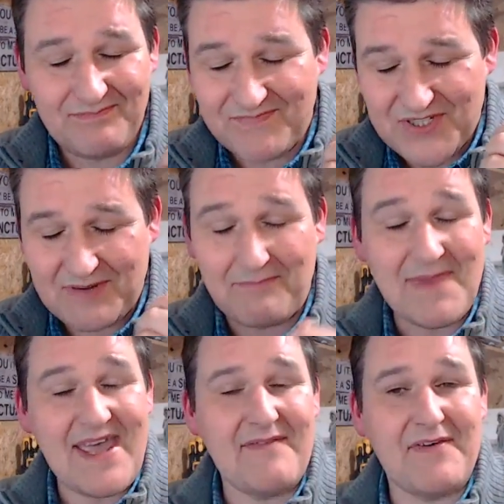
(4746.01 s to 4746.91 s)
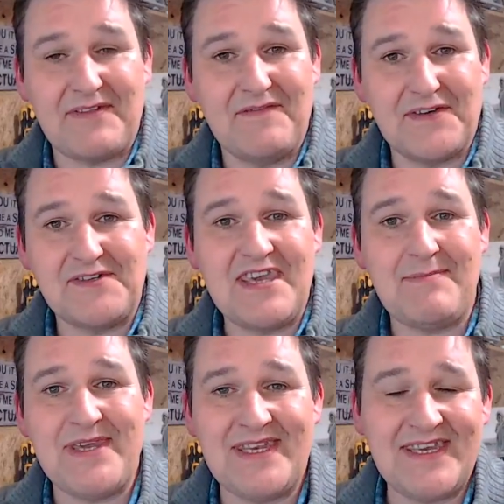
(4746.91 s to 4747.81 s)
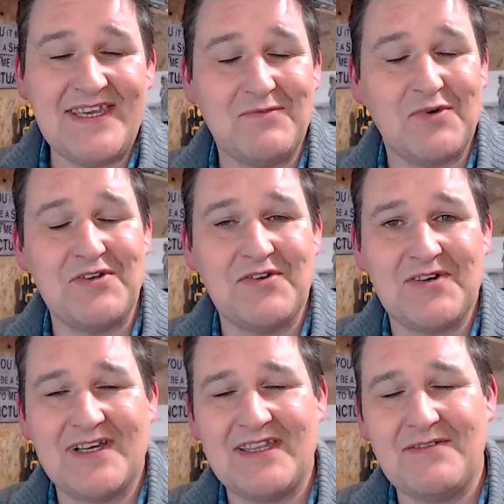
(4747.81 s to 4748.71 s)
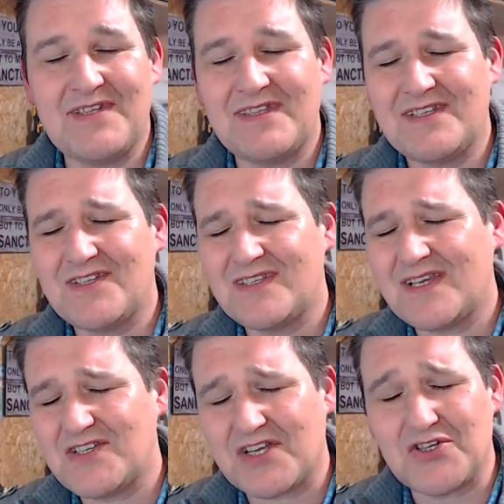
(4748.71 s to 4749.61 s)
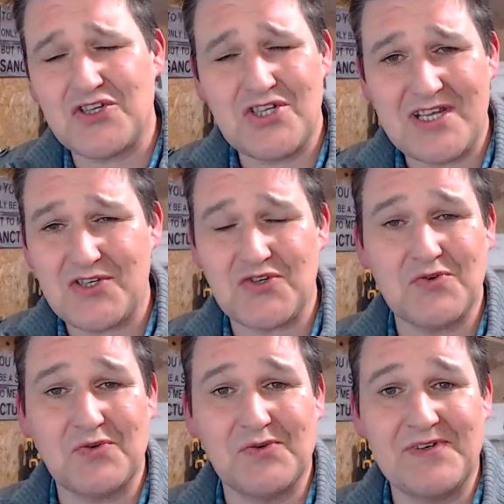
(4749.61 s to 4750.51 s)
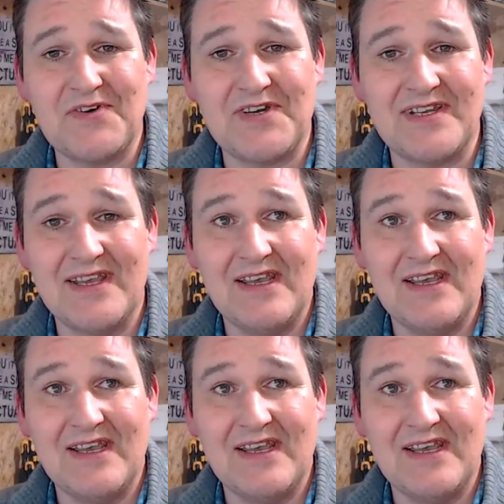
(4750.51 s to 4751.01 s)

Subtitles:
submit everything for TPD and whatnot, and that's such a shit show going on.